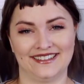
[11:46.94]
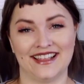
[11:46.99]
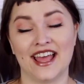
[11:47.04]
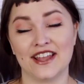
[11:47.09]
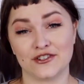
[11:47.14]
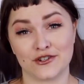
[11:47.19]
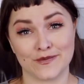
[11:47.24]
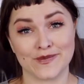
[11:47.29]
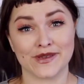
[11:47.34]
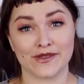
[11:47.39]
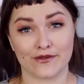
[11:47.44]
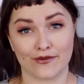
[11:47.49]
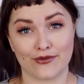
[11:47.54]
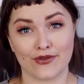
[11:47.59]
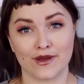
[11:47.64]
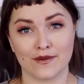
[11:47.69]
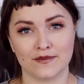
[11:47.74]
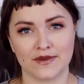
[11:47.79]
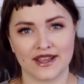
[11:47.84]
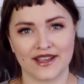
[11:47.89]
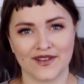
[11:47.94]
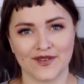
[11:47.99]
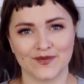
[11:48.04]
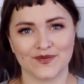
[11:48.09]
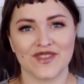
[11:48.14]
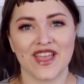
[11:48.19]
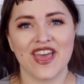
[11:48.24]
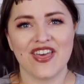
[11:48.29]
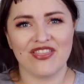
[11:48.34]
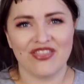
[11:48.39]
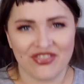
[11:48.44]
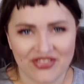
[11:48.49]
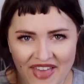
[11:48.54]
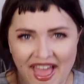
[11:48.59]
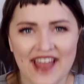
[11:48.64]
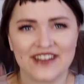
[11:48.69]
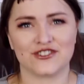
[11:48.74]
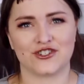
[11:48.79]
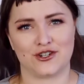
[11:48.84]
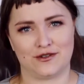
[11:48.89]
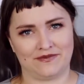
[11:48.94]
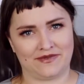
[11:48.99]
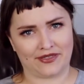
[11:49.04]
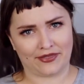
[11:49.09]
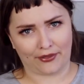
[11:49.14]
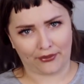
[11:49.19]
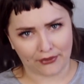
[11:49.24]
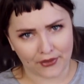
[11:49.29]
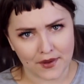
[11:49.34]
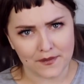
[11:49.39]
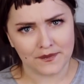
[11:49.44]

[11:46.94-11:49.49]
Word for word: That should be the thumbnail. That should be the